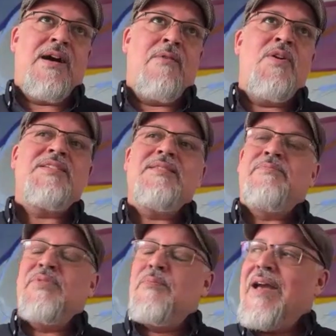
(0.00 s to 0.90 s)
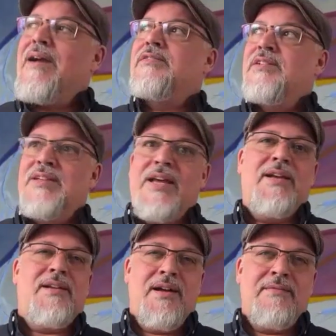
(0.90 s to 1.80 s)
wasn't prepared to
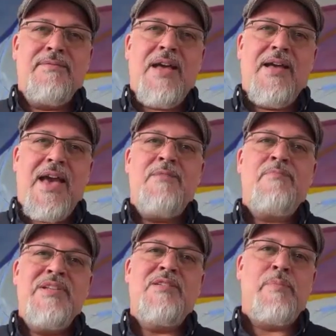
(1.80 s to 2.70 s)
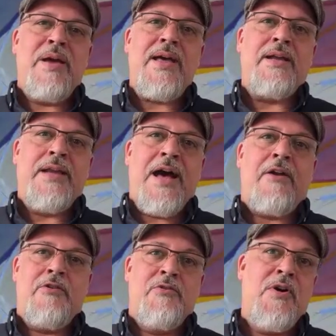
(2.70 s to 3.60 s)
take an 8-piece band
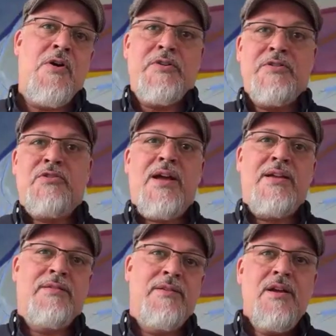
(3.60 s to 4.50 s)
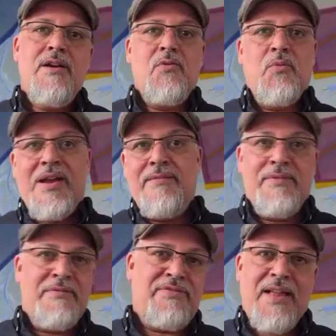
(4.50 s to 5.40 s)
out on the road and try and
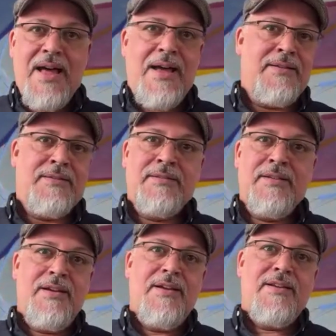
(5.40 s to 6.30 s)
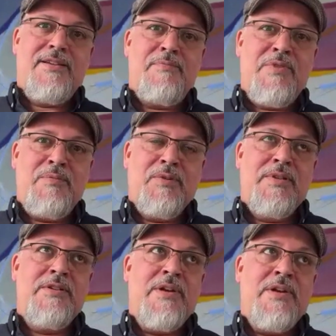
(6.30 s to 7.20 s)
wave the flag and get
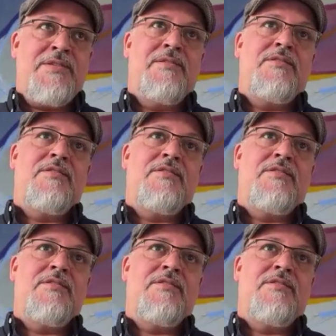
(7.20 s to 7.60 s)
people interested.